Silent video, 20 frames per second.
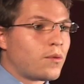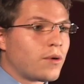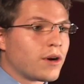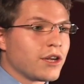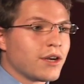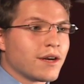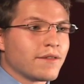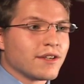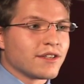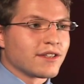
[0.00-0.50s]
What do you
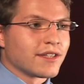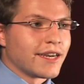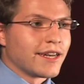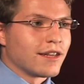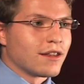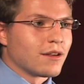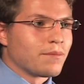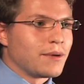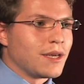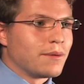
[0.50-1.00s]
have to say to
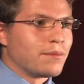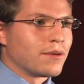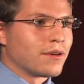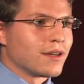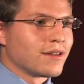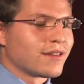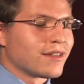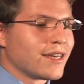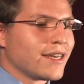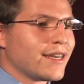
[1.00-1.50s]
the people that
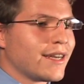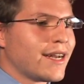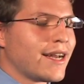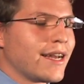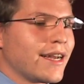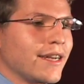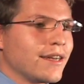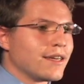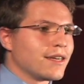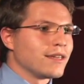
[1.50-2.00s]
say,
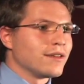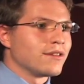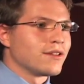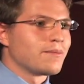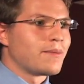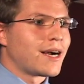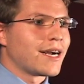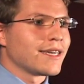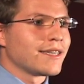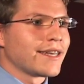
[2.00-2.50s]
hey, it's
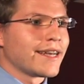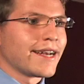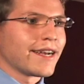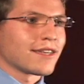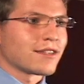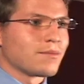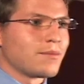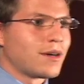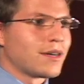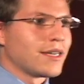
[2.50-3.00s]
my
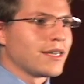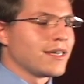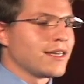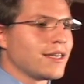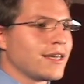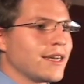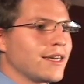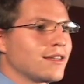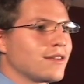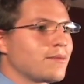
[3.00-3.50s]
tax money,
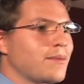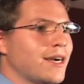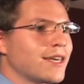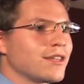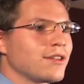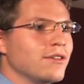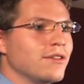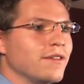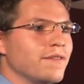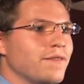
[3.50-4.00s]
it's my
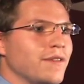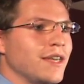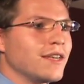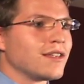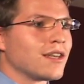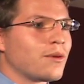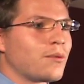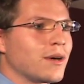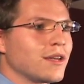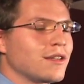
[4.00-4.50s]
student fees
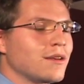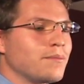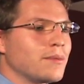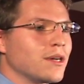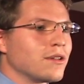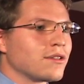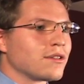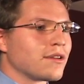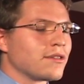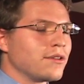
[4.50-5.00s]
that went to
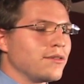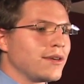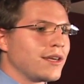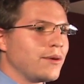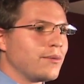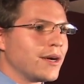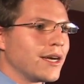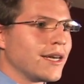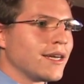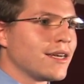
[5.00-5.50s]
build Saluki
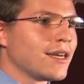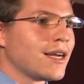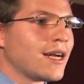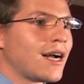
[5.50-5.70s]
Way.